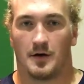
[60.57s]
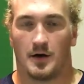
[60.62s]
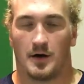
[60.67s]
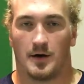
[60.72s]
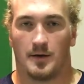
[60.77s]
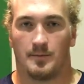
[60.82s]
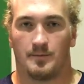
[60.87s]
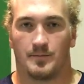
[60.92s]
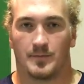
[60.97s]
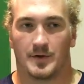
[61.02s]

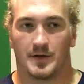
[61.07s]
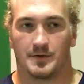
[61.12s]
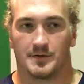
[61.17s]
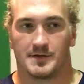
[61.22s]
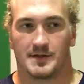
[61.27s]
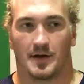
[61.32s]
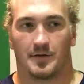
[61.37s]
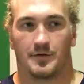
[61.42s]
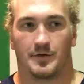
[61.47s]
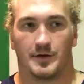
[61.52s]
um, it
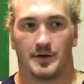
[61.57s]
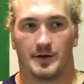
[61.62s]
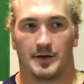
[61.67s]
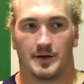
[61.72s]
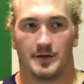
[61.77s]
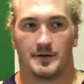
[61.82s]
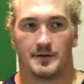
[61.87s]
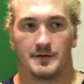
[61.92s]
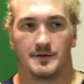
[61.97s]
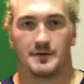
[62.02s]
was
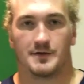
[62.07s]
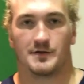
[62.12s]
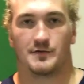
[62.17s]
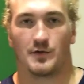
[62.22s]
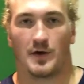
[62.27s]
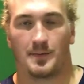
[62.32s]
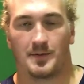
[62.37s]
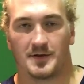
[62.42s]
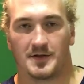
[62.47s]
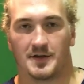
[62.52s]
definitely
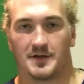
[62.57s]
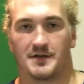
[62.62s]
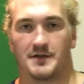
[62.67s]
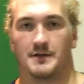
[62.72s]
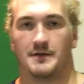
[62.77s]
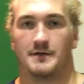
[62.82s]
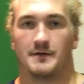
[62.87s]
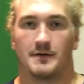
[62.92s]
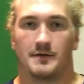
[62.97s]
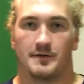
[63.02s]
just
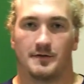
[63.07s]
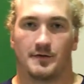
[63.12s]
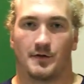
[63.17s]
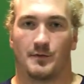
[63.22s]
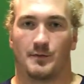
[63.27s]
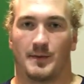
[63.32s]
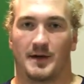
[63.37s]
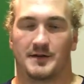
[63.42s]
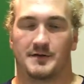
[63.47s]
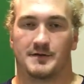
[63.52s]
repetition
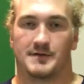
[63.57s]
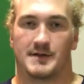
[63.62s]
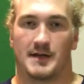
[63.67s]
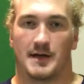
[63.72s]
from a mental